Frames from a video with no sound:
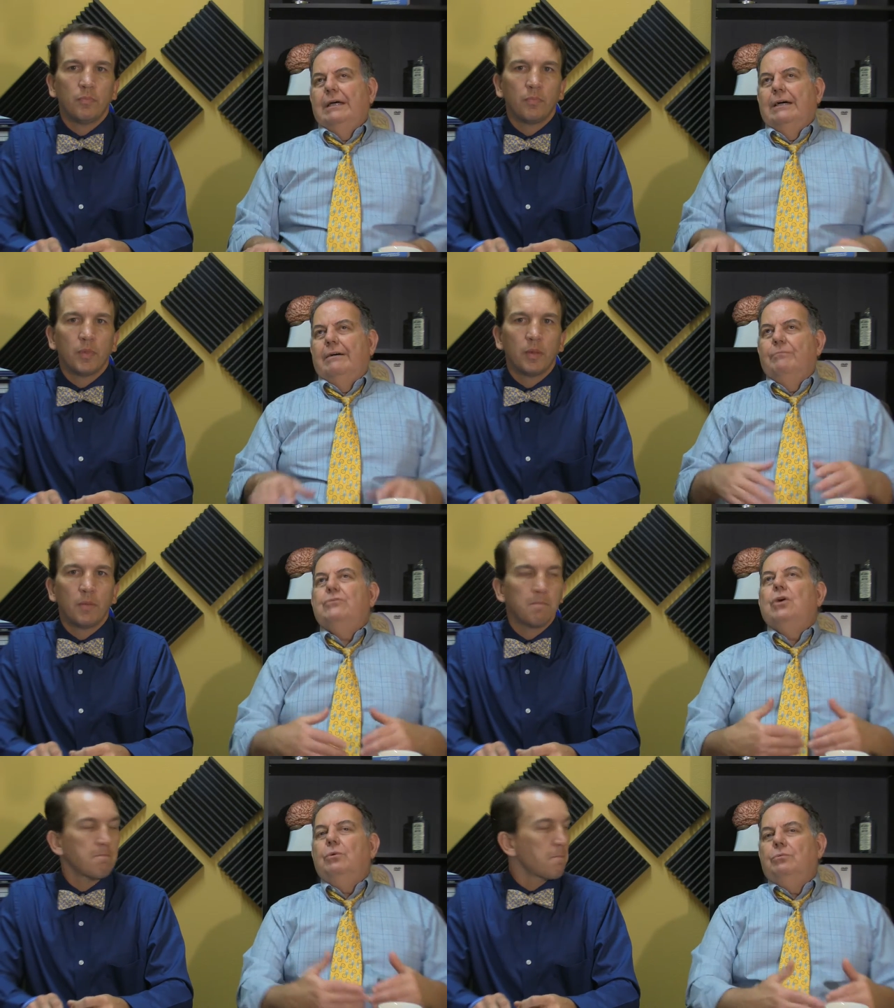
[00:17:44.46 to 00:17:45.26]
Speaker 1: um,
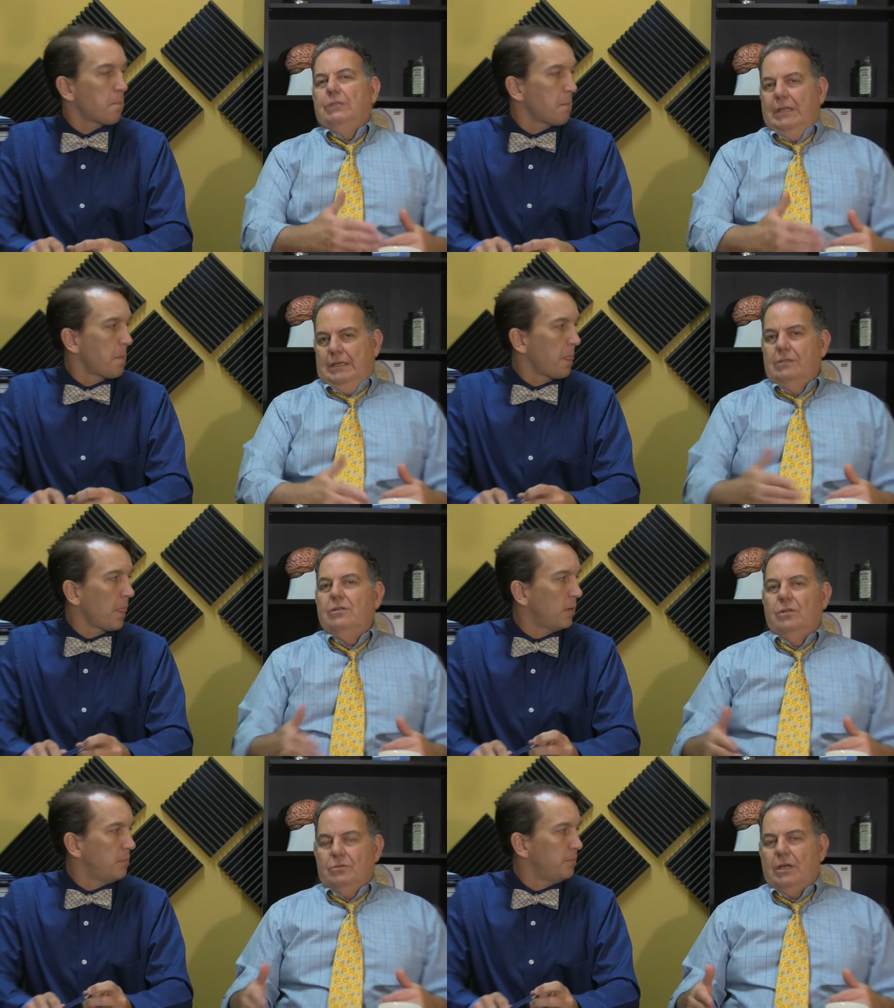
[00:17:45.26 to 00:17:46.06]
don't get
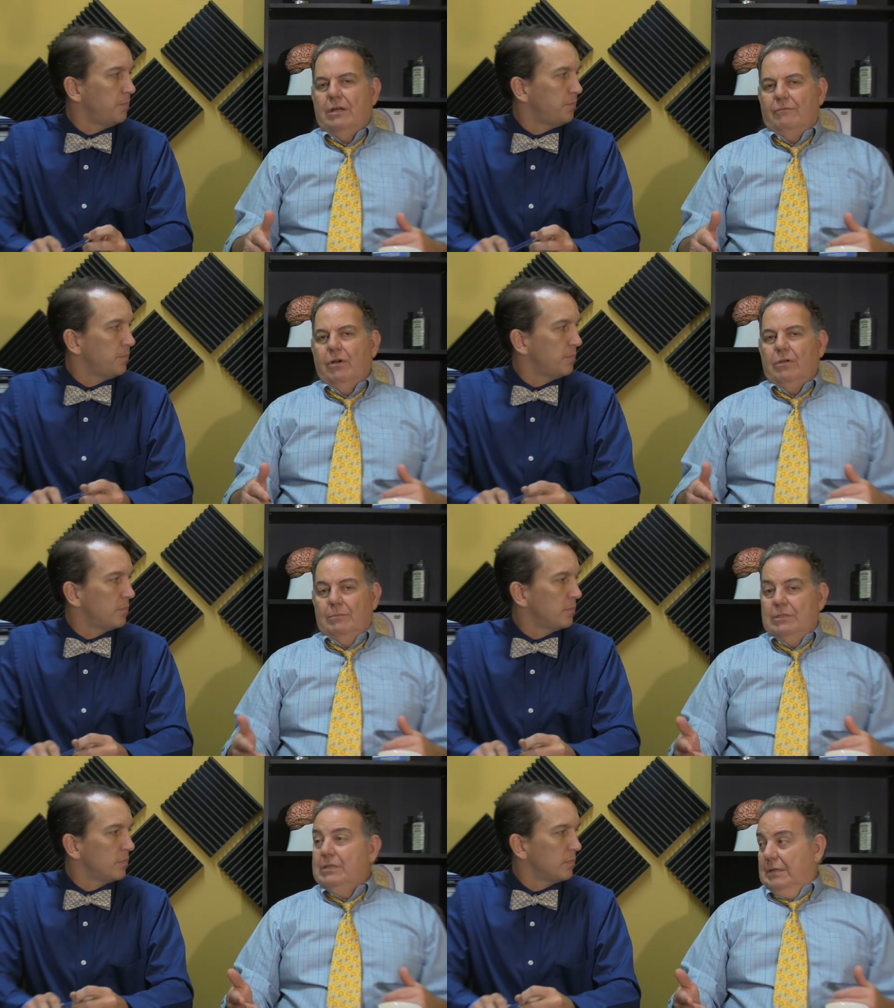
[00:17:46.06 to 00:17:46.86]
into those kind of
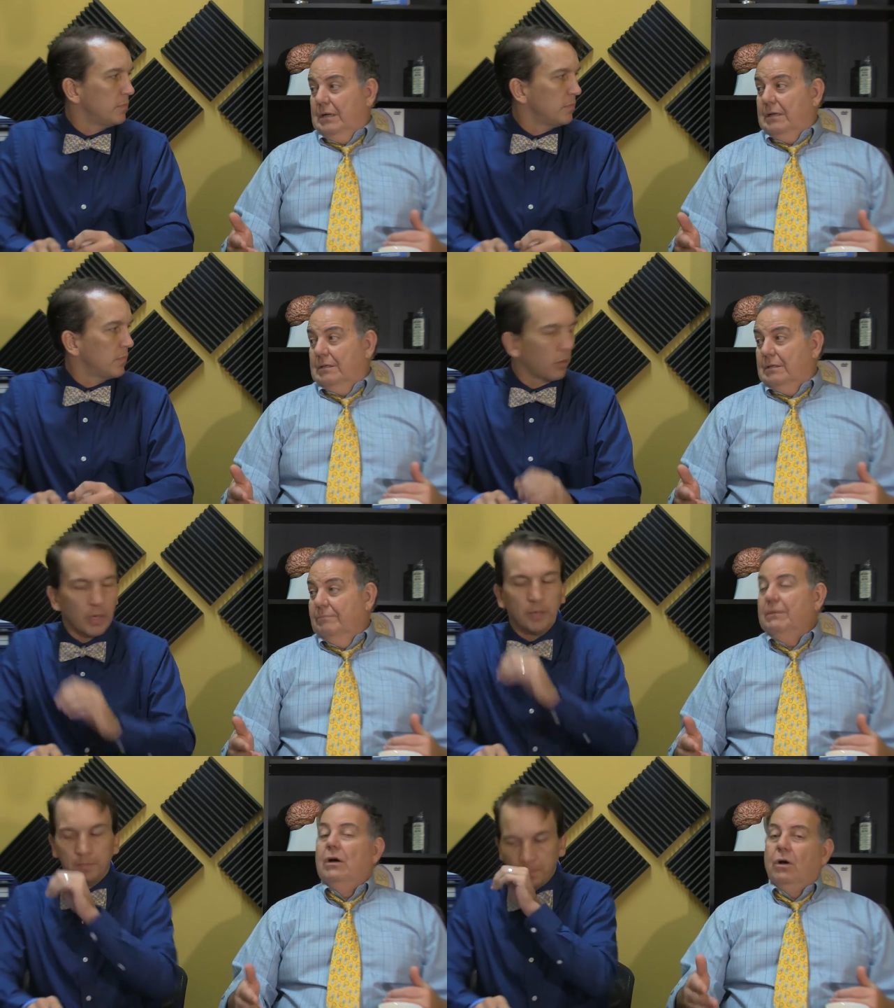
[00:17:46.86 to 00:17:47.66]
arguments at night.
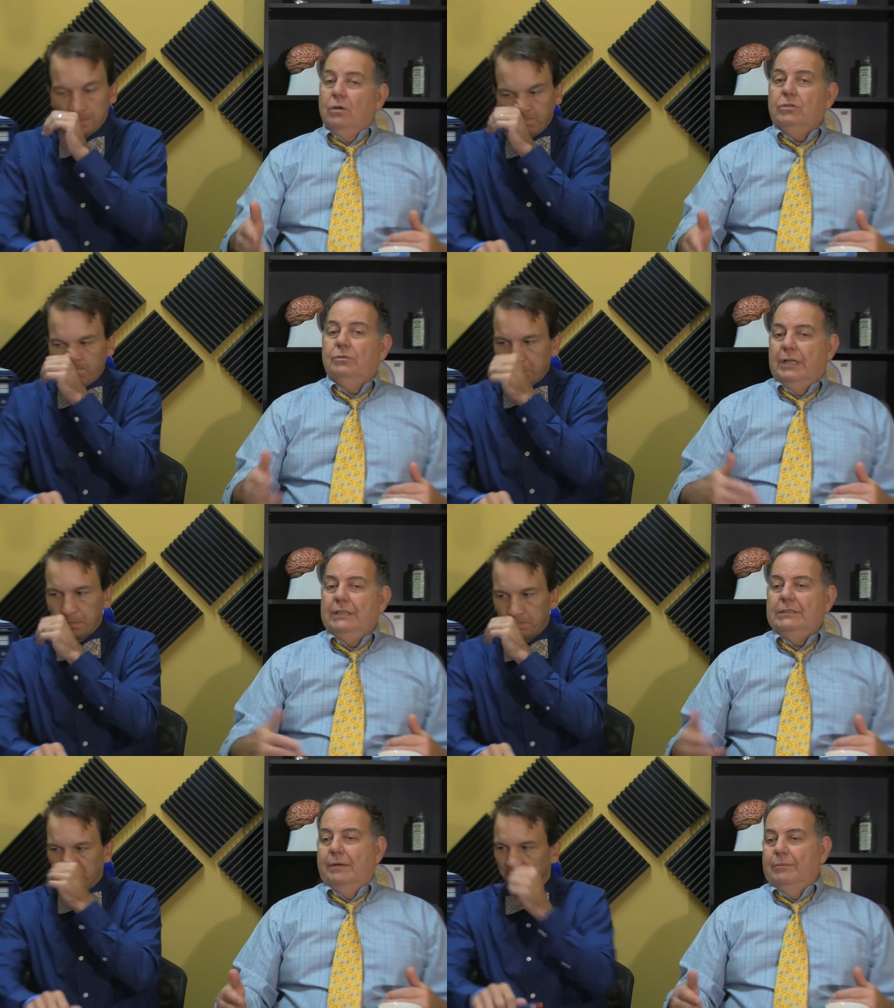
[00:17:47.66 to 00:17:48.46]
Right. Also,
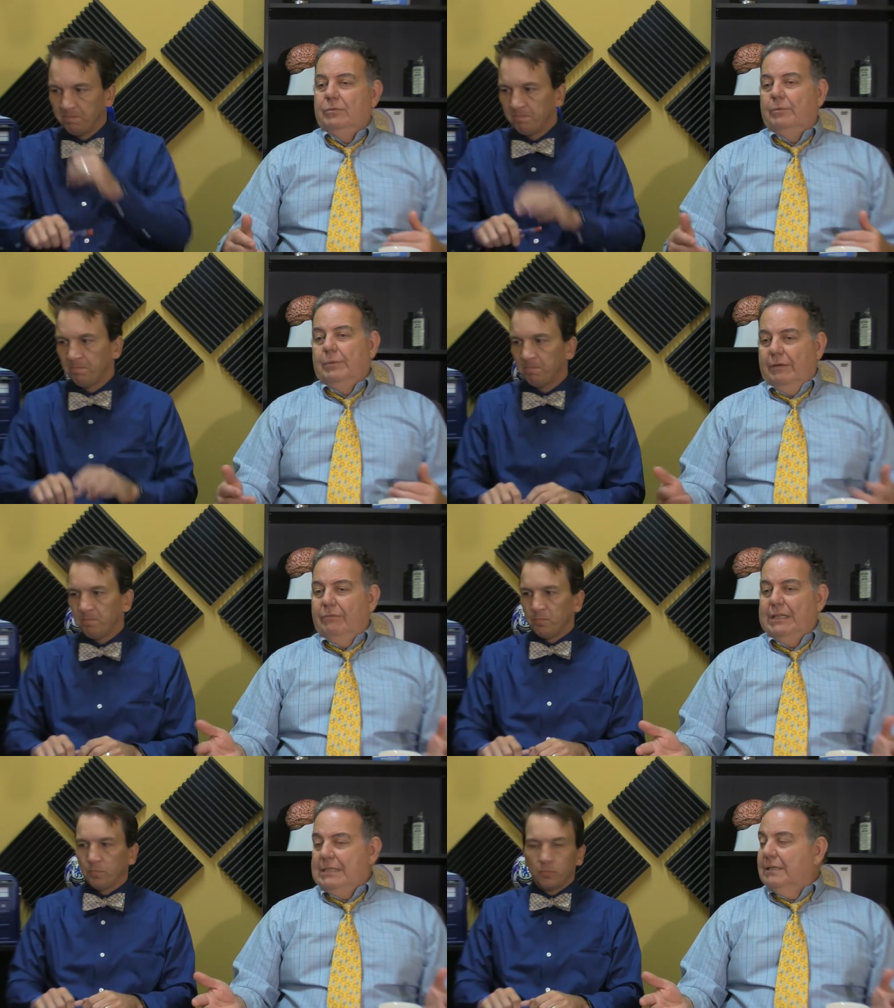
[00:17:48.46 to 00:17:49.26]
nighttime is when we
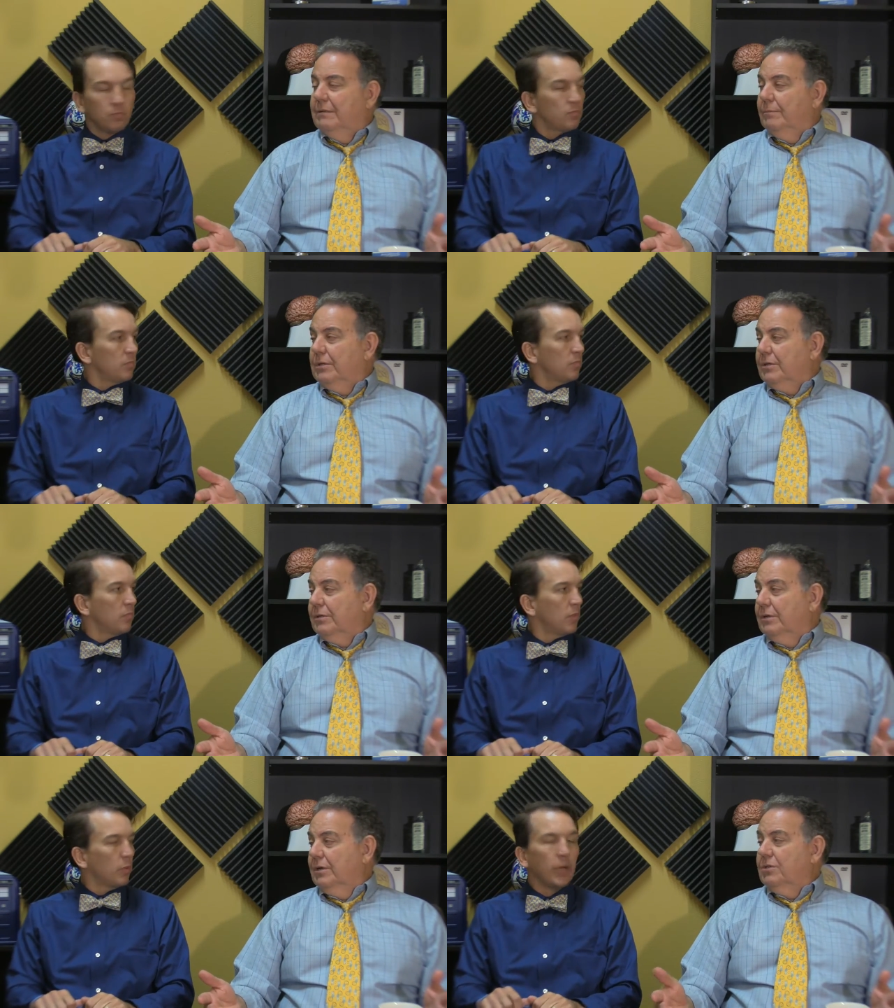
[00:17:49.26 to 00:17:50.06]
have less
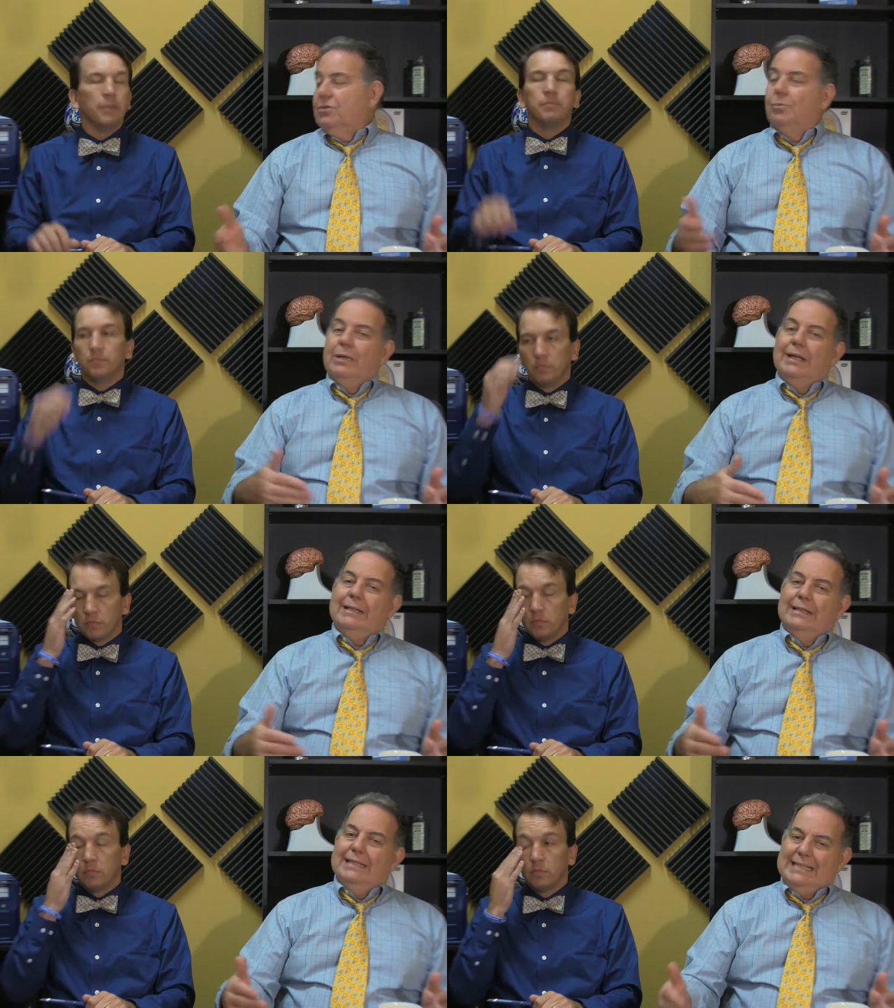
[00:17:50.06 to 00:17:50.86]
inhibition. Right. So we're
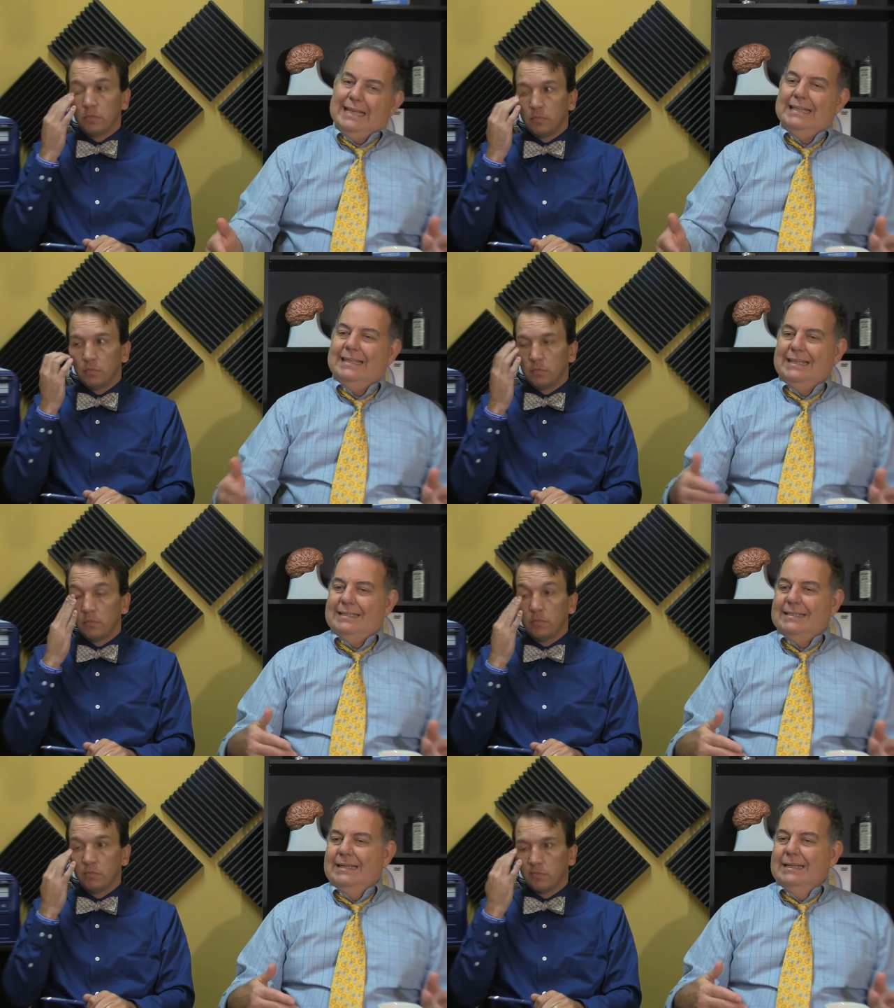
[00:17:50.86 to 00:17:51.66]
likely to say
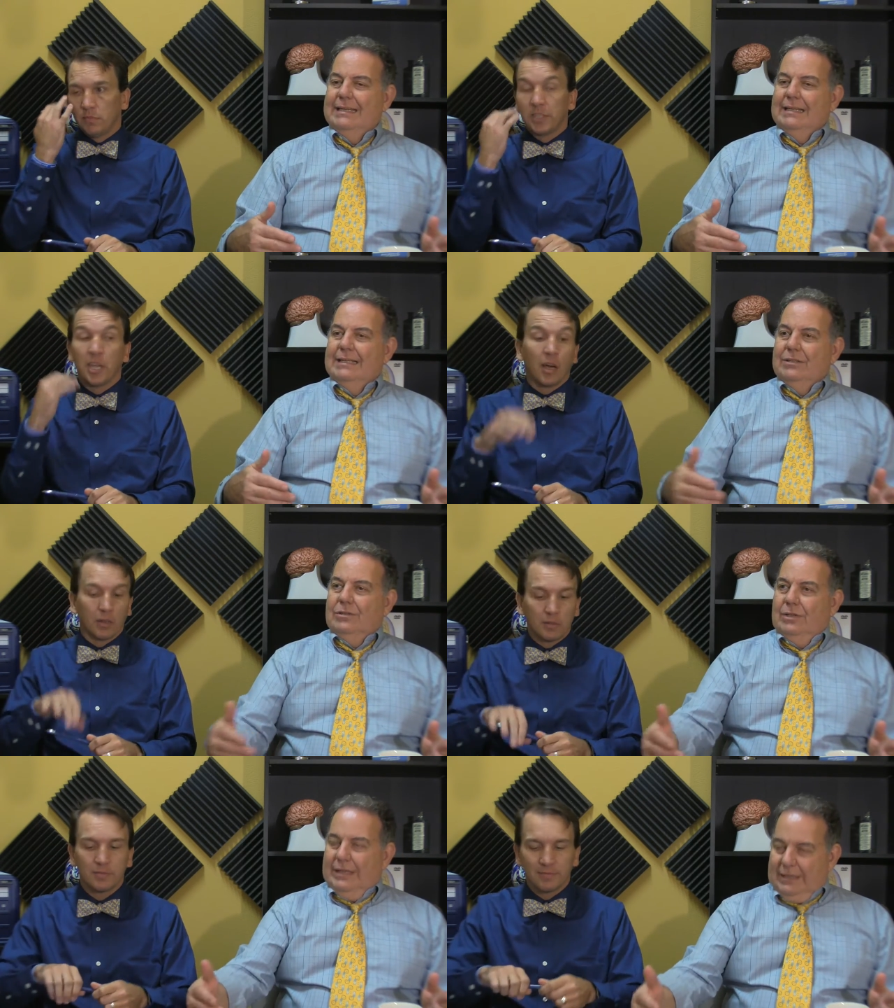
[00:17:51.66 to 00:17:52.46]
things yeah.
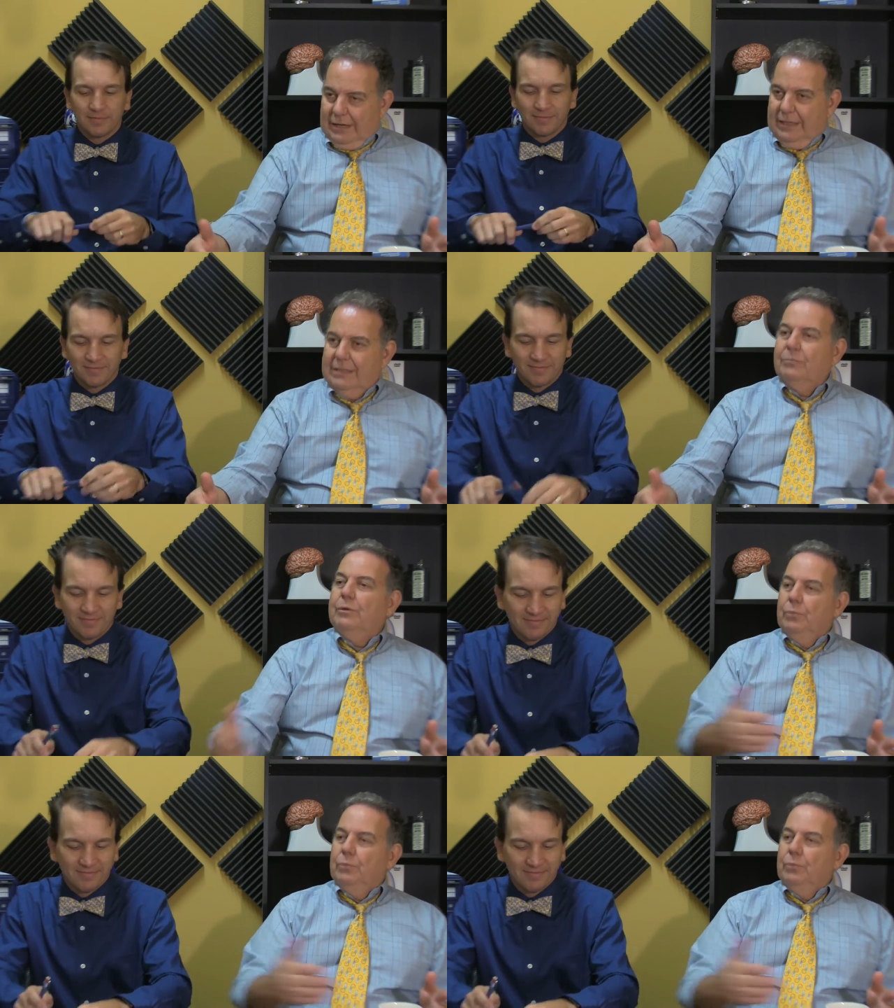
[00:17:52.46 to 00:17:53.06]
at night that we